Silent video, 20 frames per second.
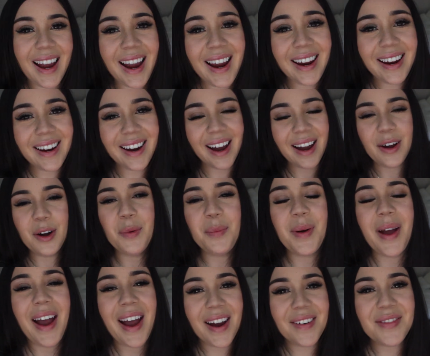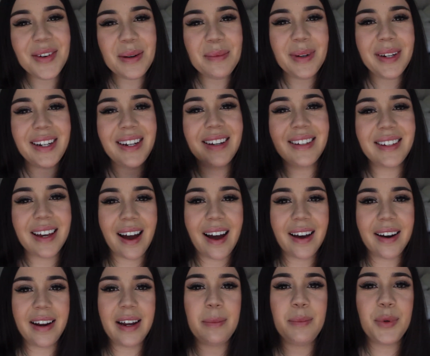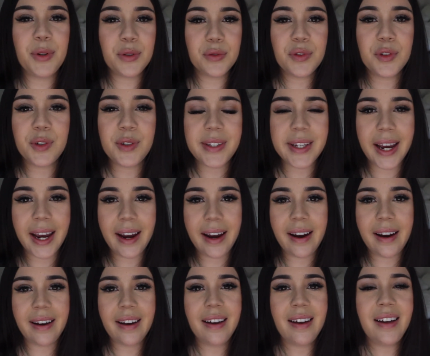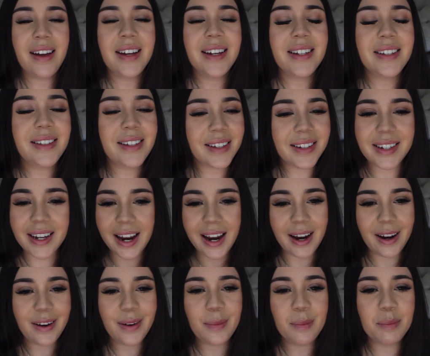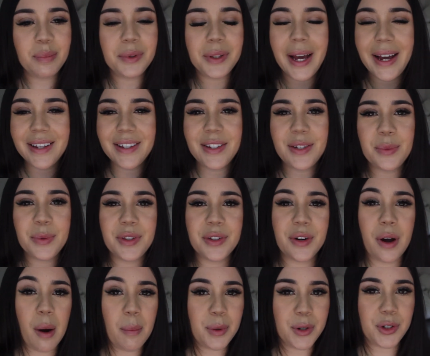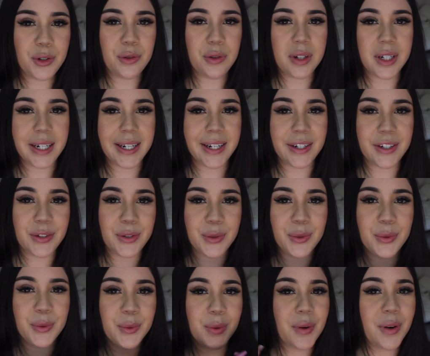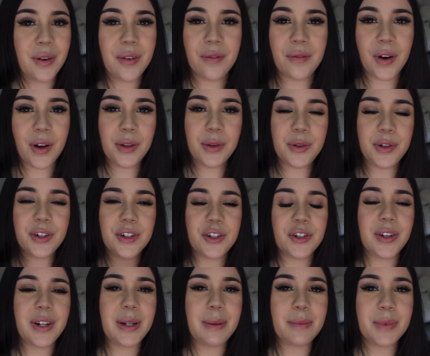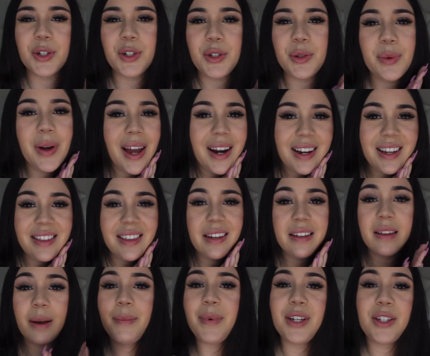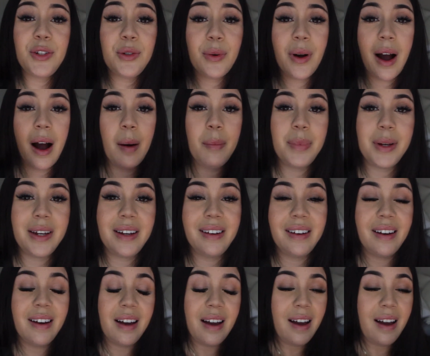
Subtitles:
Hey, I hope everybody has had a beautiful day today, blessed with an opportunity to follow your dreams or do anything that makes you happy.